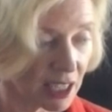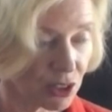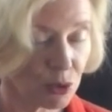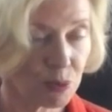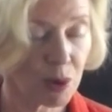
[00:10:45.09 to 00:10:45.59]

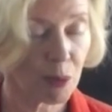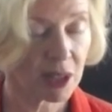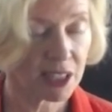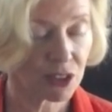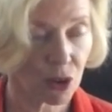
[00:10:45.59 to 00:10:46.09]
And you
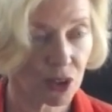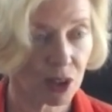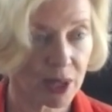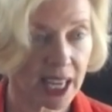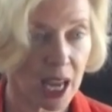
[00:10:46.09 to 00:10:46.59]
probably saw
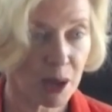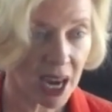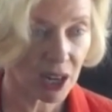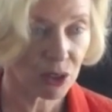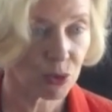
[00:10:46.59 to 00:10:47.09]
that we came
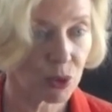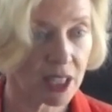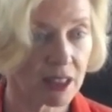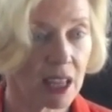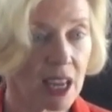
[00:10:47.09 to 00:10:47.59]
out
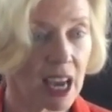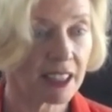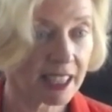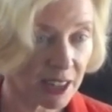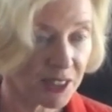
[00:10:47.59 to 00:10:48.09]
with
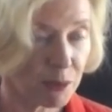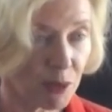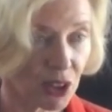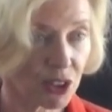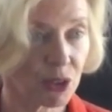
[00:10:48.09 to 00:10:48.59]
a safety
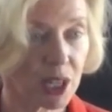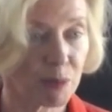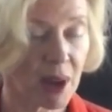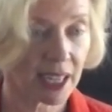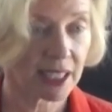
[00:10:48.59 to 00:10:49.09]

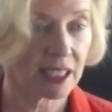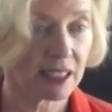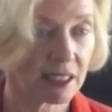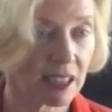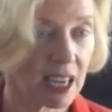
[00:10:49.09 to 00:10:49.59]
monitoring
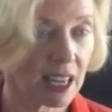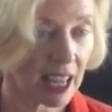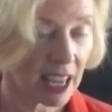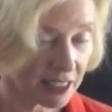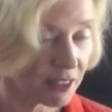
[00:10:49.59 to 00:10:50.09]
package
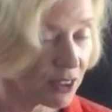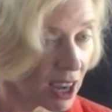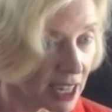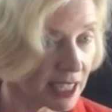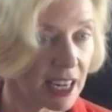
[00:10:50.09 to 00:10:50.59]
last
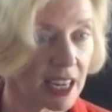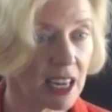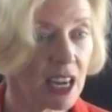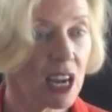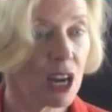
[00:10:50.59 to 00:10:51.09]

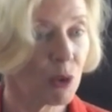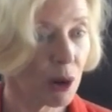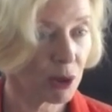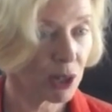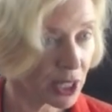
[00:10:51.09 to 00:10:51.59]
Friday,
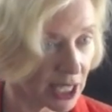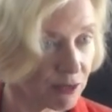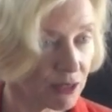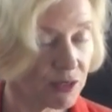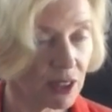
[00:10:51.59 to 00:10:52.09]
where we're
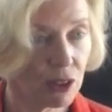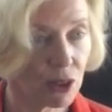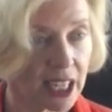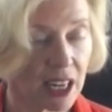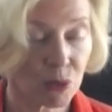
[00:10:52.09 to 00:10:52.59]
looking
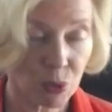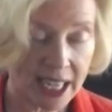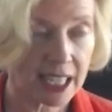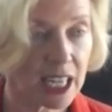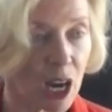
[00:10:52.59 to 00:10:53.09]
at
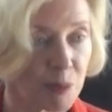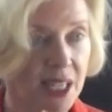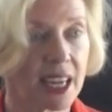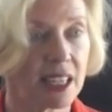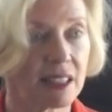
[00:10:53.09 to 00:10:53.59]
weekly
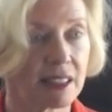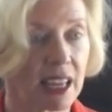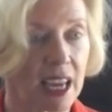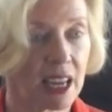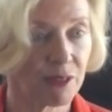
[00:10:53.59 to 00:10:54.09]
updates
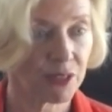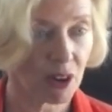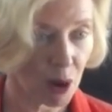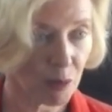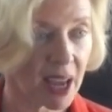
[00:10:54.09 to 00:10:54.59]

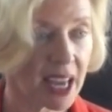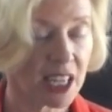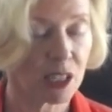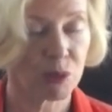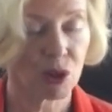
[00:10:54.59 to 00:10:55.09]
from
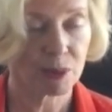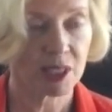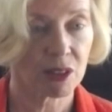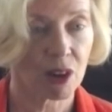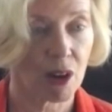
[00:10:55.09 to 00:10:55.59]
any
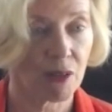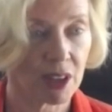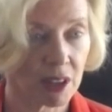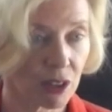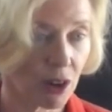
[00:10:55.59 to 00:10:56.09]
deployment of
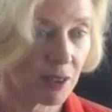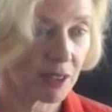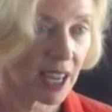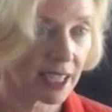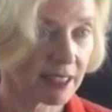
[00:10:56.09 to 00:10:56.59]
a
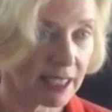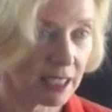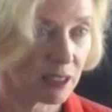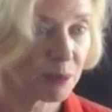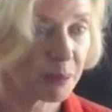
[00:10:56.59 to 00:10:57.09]
COVID
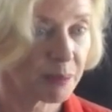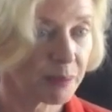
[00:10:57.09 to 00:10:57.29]
vaccine.